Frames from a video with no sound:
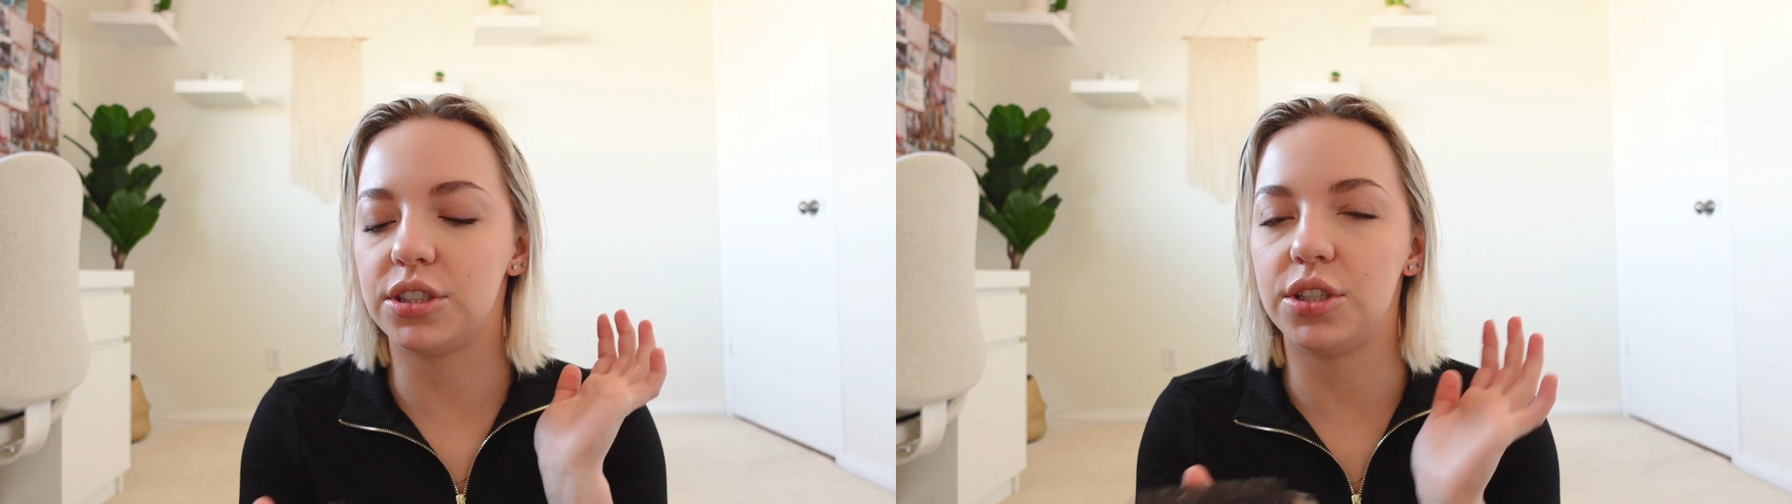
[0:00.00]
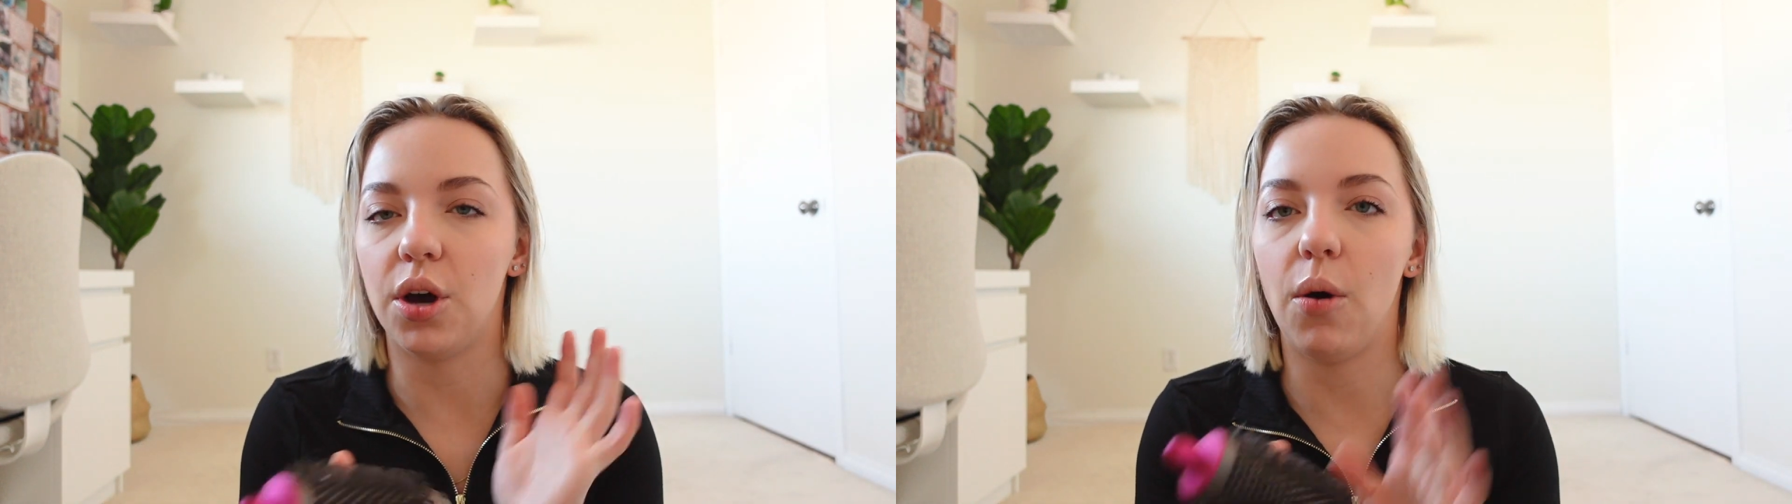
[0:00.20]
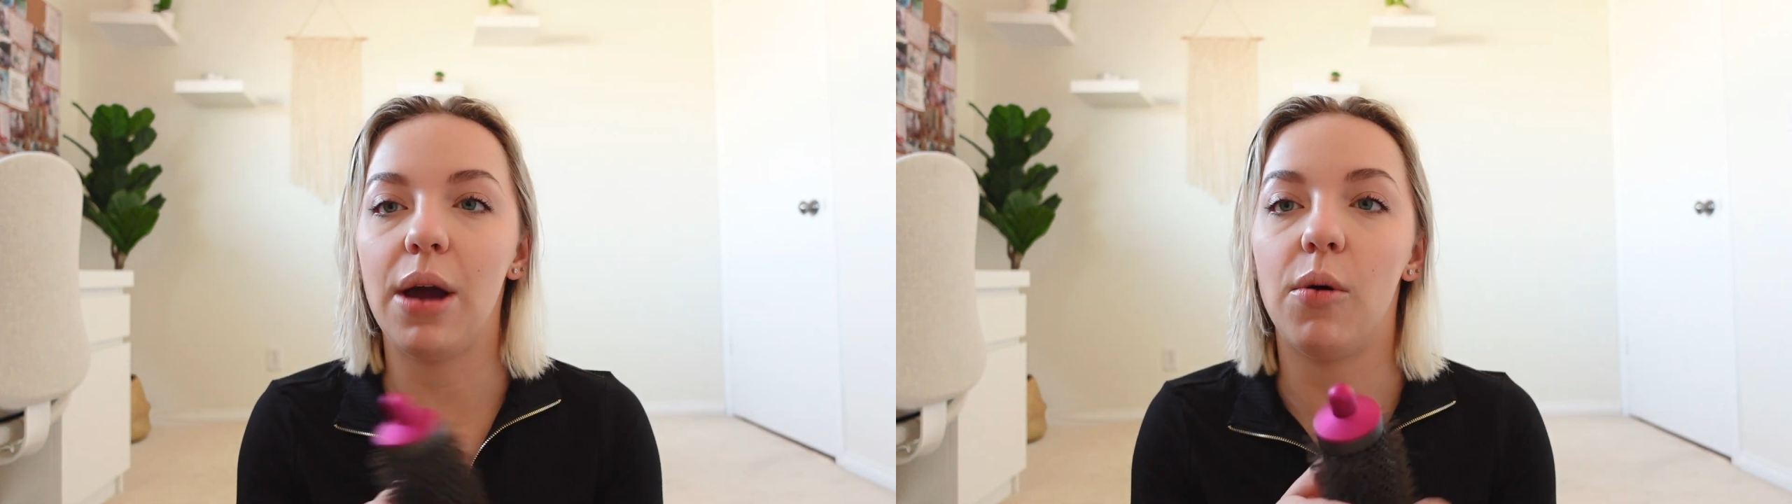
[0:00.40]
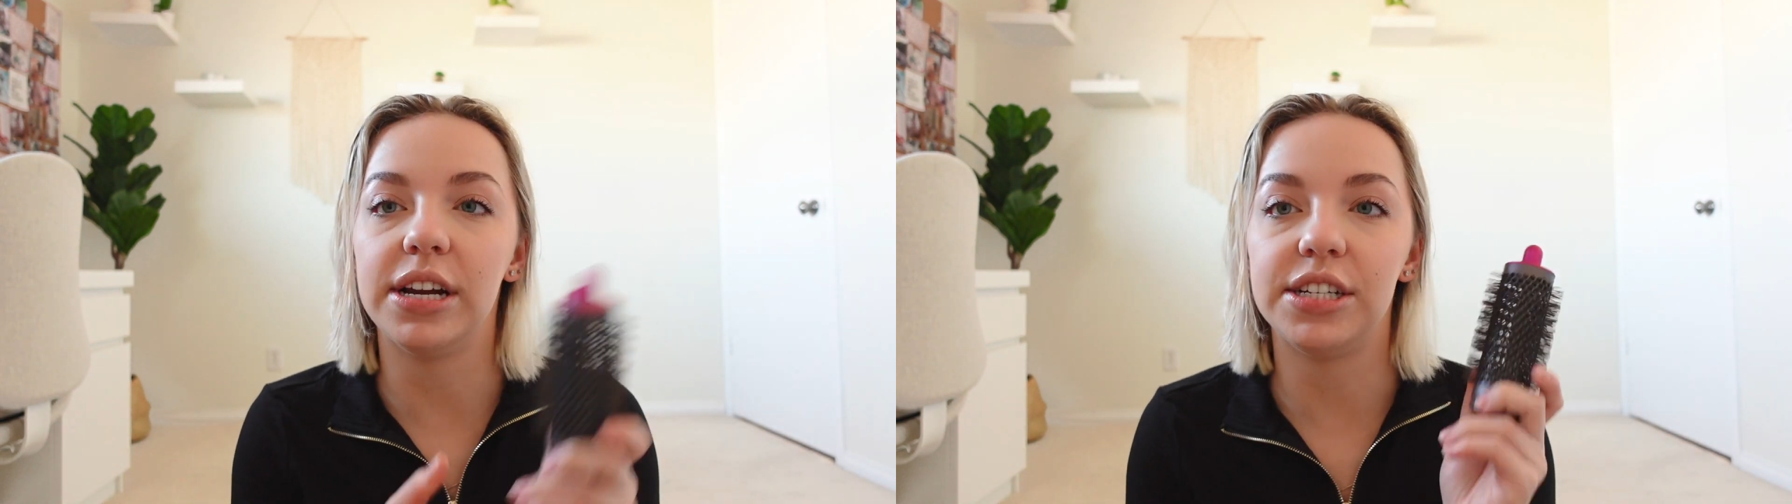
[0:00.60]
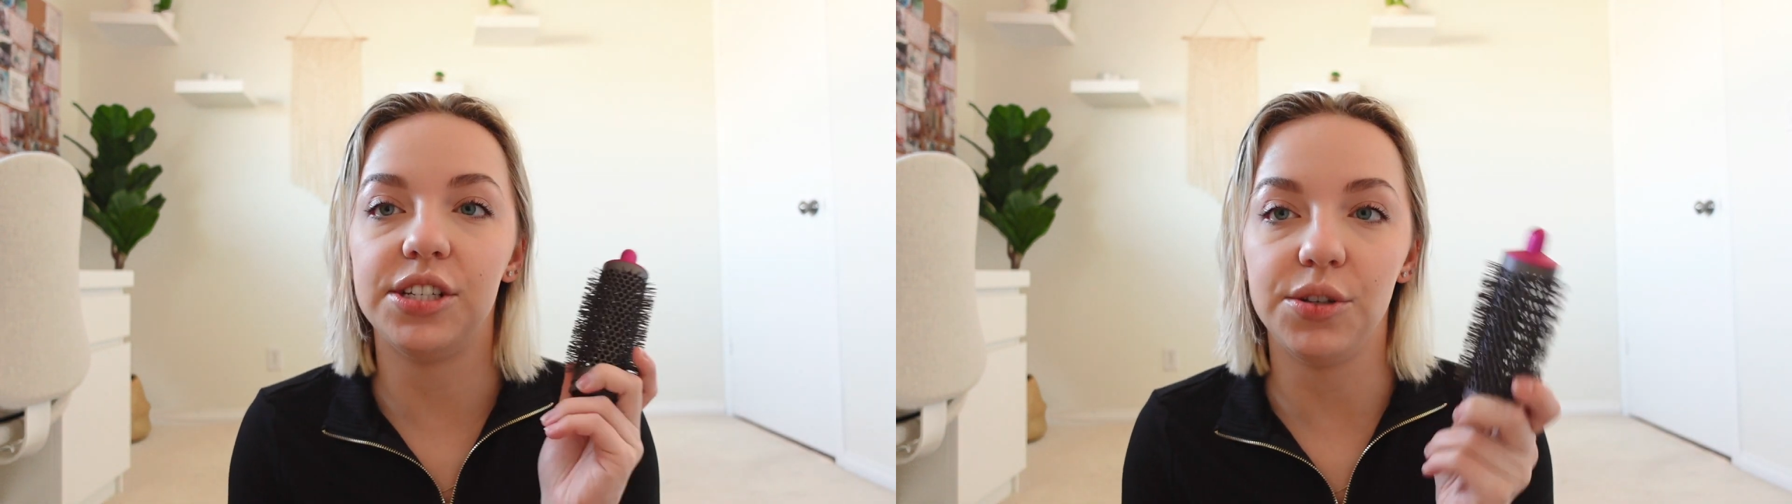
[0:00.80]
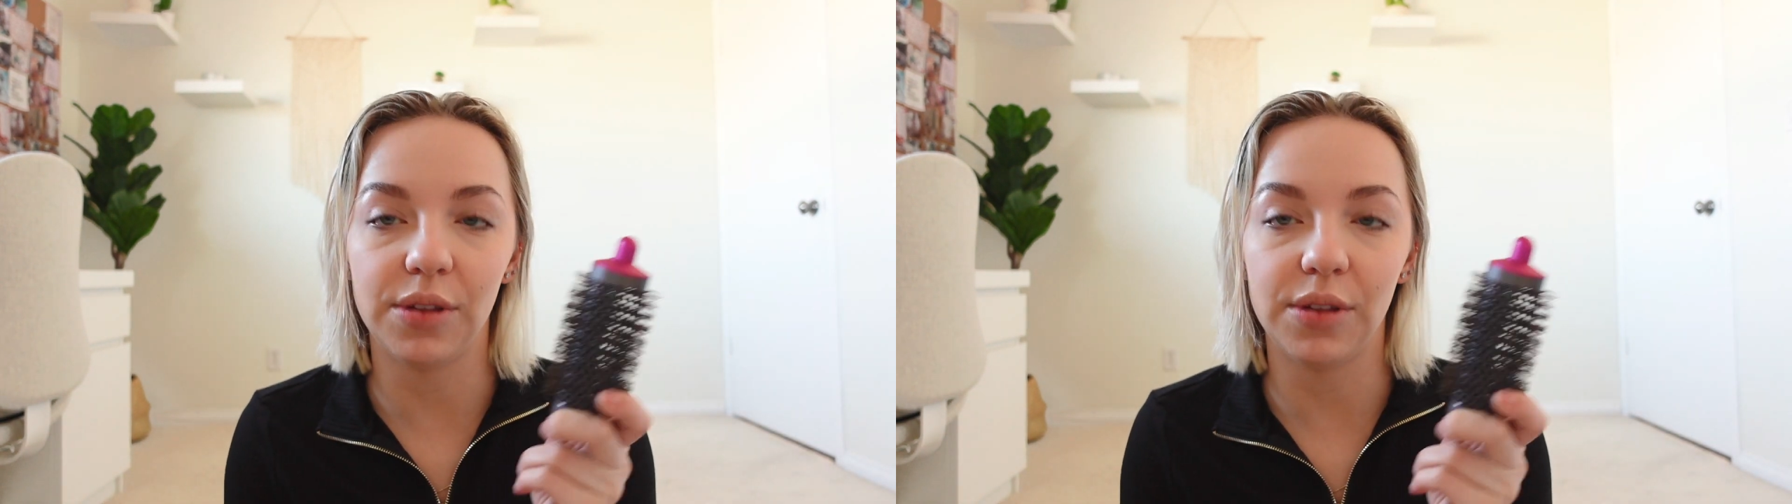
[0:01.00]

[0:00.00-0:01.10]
So I wanted to do